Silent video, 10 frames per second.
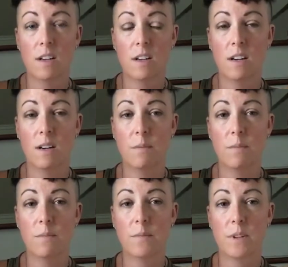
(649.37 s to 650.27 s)

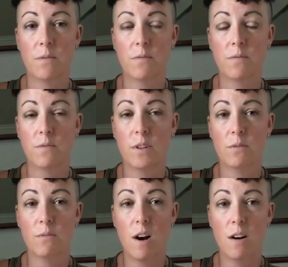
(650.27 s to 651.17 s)
The
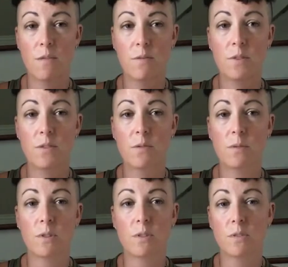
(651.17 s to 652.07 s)
raw food
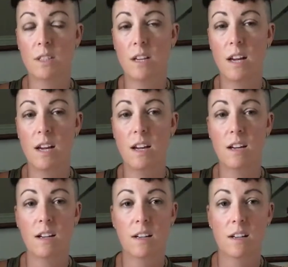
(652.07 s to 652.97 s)
will only
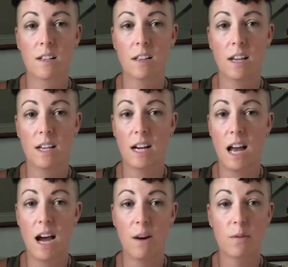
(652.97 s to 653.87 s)
take like an
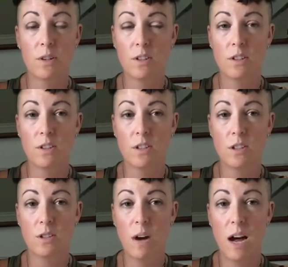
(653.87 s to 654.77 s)
hour to
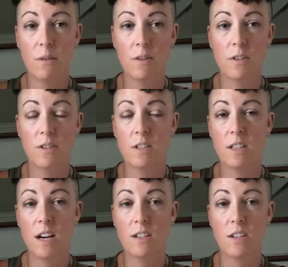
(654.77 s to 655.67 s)
2 hours to
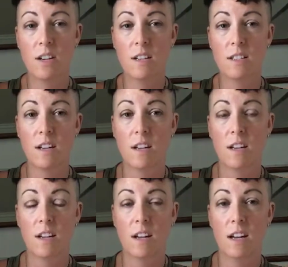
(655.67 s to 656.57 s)
digest,
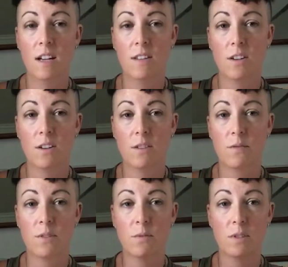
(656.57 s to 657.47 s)
and the cooked
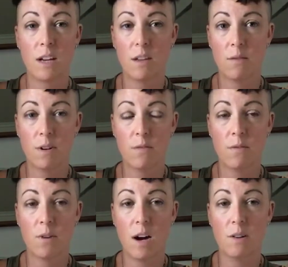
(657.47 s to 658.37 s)
food will take 3 to
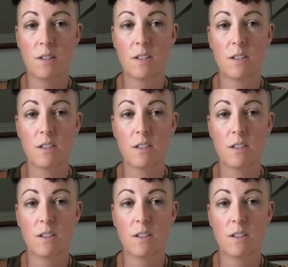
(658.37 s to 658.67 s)
4 hours.